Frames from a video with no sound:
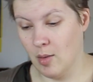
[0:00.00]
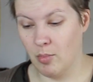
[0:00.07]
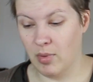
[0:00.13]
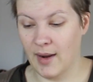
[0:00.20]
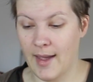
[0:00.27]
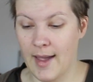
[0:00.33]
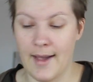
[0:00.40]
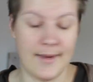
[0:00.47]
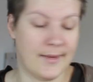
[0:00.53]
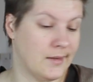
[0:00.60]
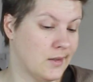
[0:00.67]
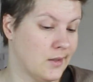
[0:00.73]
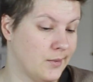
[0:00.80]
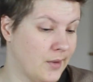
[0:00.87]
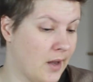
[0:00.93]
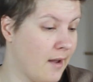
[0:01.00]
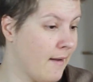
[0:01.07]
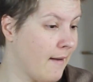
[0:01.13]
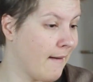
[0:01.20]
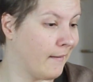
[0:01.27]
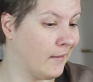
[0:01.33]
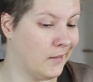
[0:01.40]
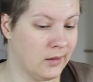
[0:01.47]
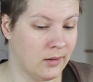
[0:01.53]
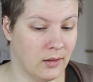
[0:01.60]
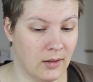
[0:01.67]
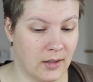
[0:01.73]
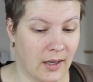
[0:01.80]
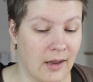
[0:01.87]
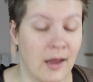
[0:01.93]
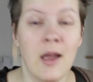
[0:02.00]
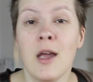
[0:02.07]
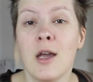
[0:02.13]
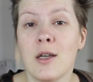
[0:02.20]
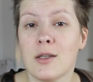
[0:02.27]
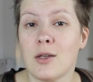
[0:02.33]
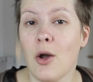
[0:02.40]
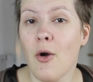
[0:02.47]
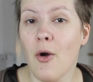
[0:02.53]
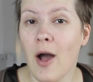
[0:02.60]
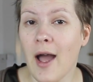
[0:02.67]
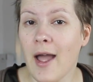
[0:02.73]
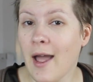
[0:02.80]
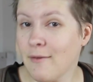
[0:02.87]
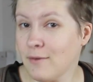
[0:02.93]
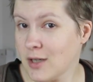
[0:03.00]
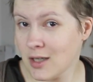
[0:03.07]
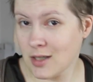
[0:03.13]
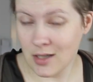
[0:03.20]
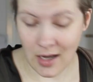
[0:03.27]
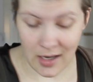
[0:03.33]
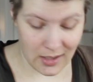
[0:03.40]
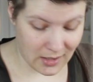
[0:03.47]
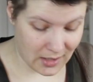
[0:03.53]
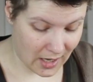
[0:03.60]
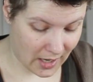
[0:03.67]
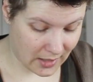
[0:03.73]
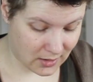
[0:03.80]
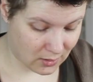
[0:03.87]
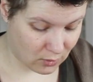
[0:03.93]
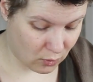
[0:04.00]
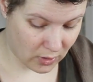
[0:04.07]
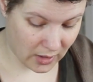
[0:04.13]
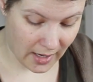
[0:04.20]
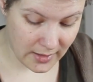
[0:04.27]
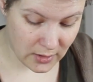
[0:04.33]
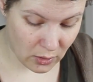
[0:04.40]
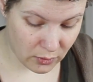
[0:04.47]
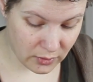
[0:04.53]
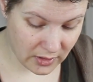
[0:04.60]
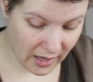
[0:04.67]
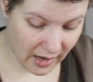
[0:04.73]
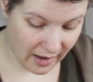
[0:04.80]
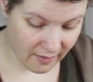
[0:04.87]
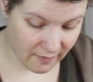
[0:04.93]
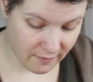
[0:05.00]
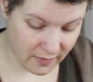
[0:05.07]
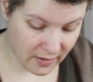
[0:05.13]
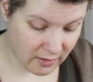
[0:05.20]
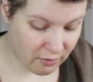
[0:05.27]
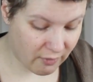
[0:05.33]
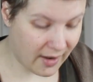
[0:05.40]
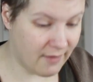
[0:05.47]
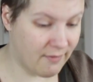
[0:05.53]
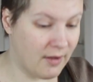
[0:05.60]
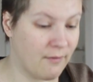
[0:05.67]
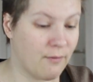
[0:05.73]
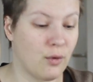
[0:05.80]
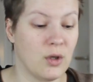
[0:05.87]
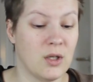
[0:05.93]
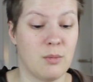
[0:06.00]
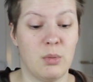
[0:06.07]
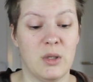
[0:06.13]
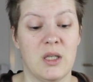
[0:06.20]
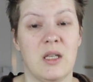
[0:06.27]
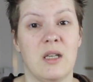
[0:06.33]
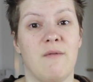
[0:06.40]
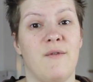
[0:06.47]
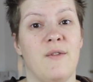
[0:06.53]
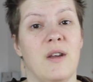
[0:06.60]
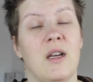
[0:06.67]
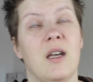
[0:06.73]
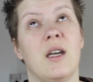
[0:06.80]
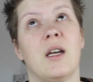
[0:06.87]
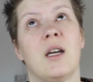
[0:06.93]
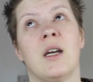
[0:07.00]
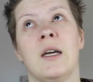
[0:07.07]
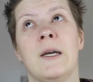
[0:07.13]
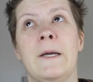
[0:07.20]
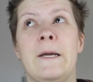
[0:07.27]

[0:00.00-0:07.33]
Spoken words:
plant. Okay. So, I haven't decided yet, or I don't have a craving for a specific